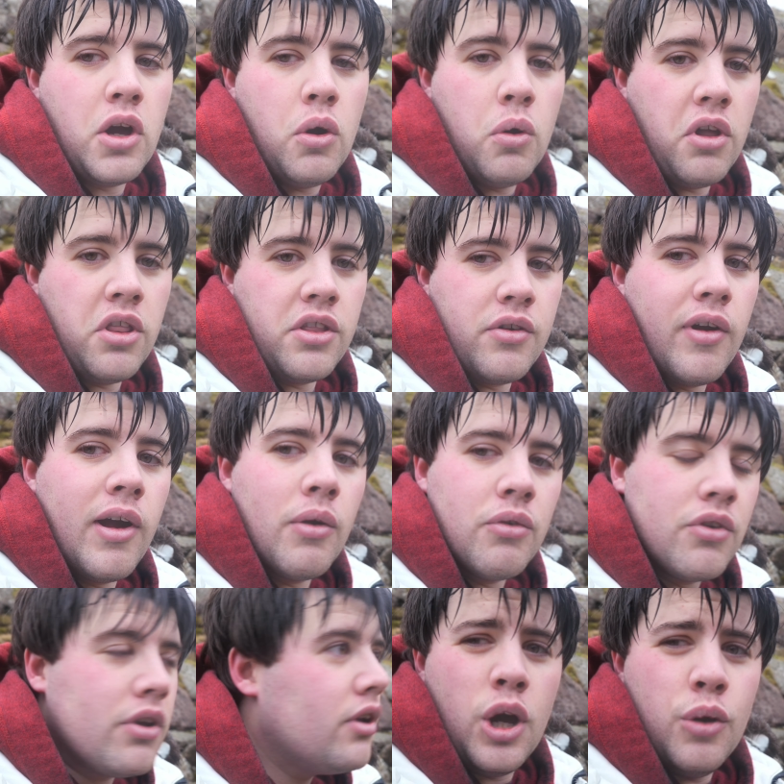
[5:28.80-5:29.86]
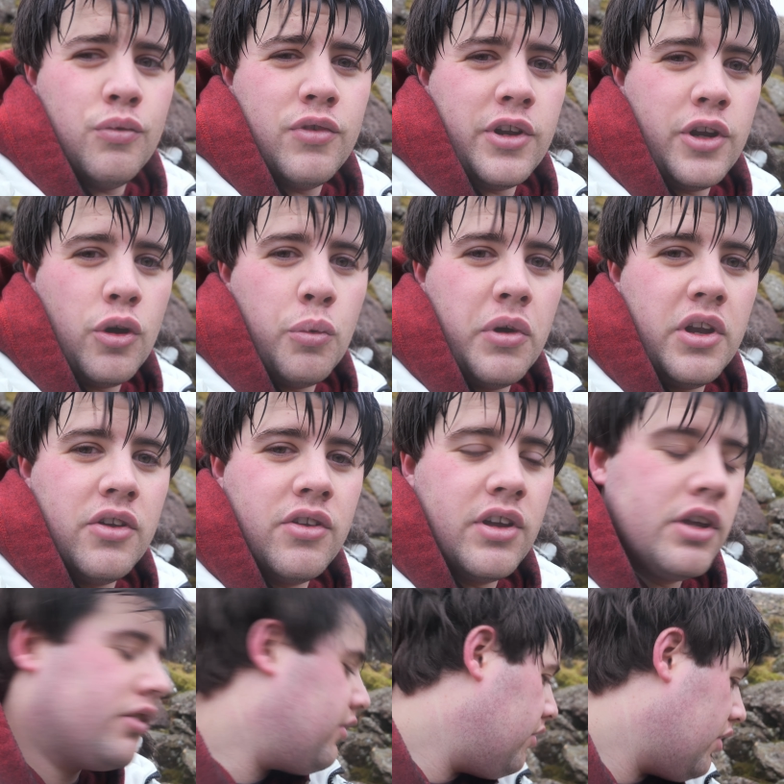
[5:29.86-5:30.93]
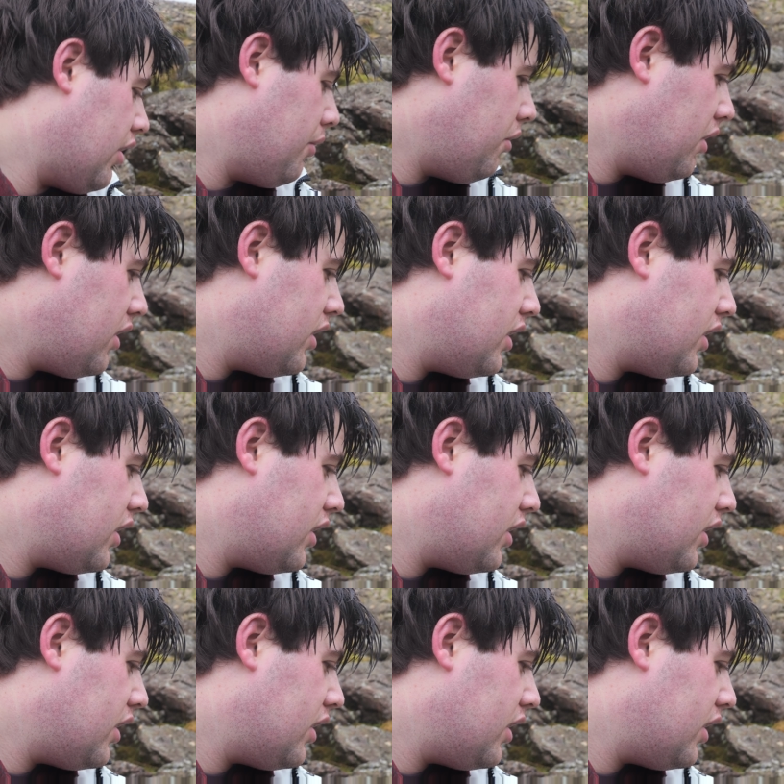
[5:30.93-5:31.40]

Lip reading: hole in the ground. Hopefully no wind here, so